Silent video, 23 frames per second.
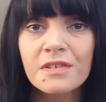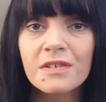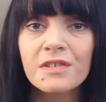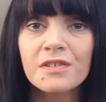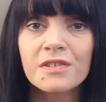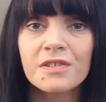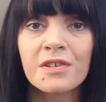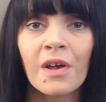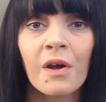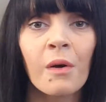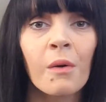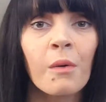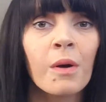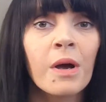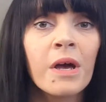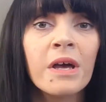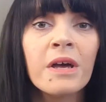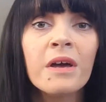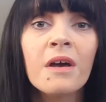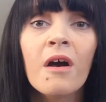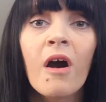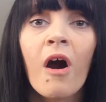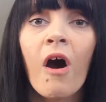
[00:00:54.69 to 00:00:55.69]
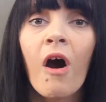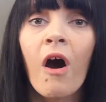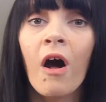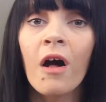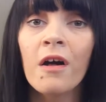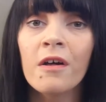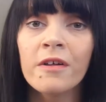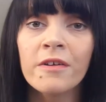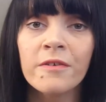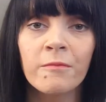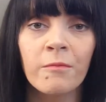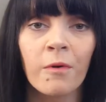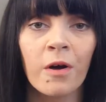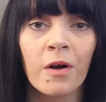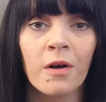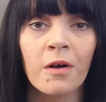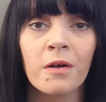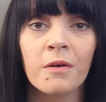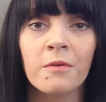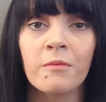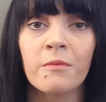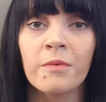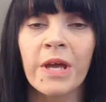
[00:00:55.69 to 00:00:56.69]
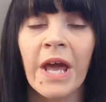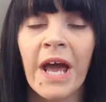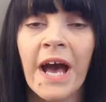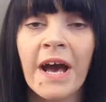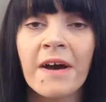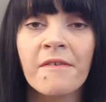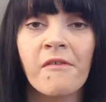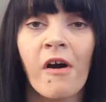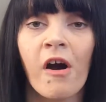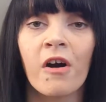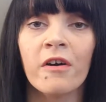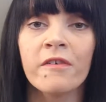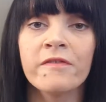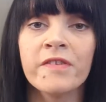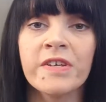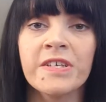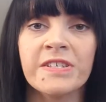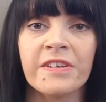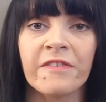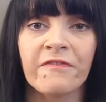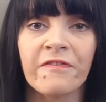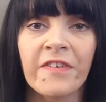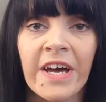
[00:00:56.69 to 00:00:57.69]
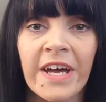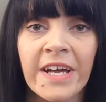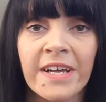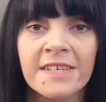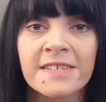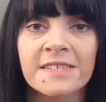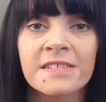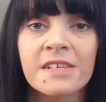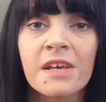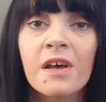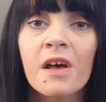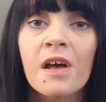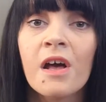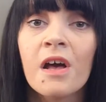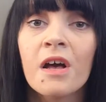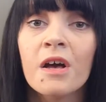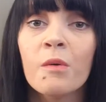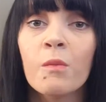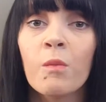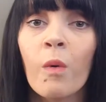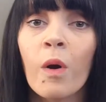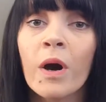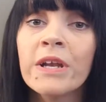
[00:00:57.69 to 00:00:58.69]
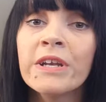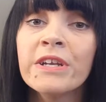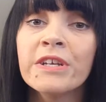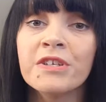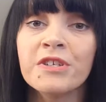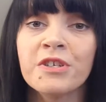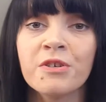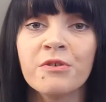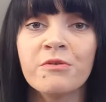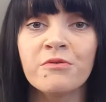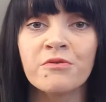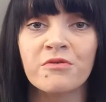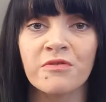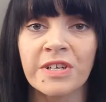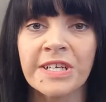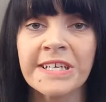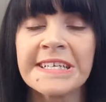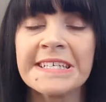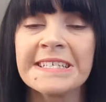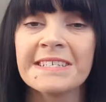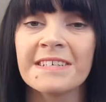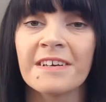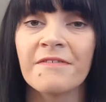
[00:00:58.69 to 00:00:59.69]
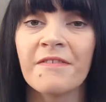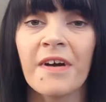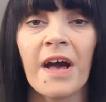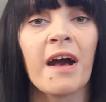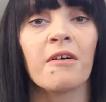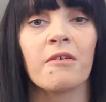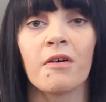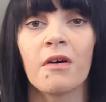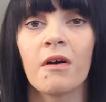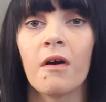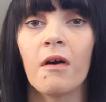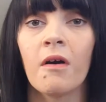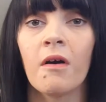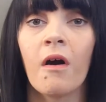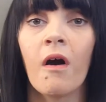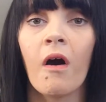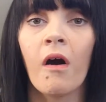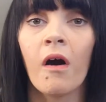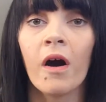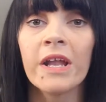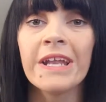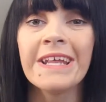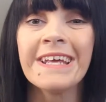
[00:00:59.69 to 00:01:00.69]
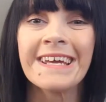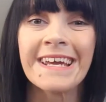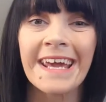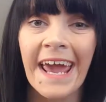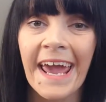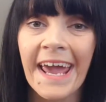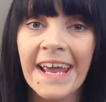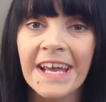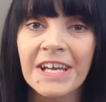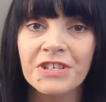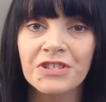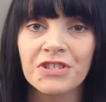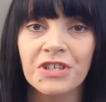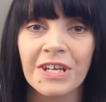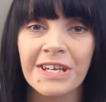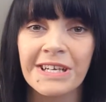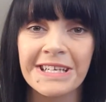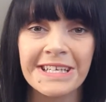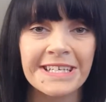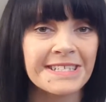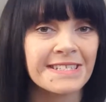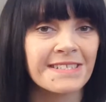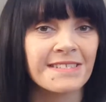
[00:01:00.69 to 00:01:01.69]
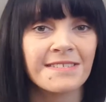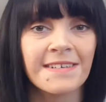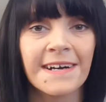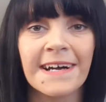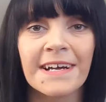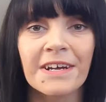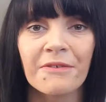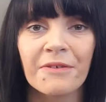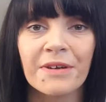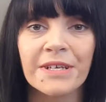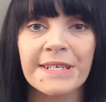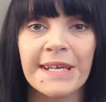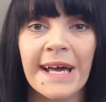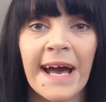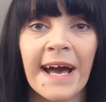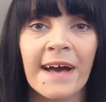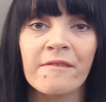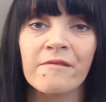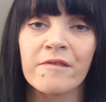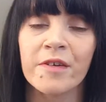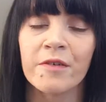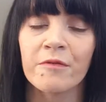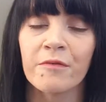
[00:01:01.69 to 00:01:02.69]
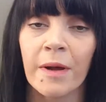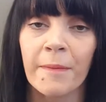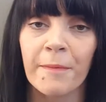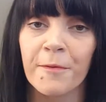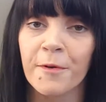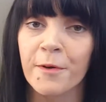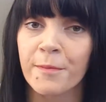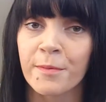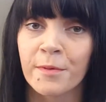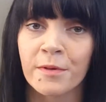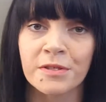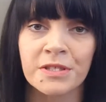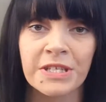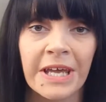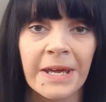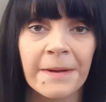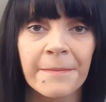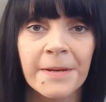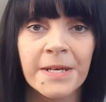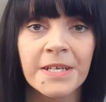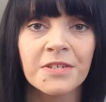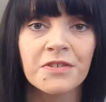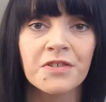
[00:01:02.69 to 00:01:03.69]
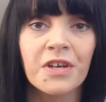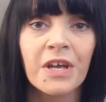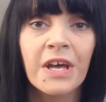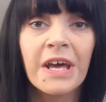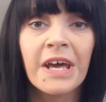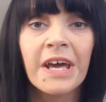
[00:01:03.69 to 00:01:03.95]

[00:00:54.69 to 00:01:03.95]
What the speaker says: So while we have all of these effects, 1 to 2 drinks of alcohol on occasion is not going to have irreparable damage,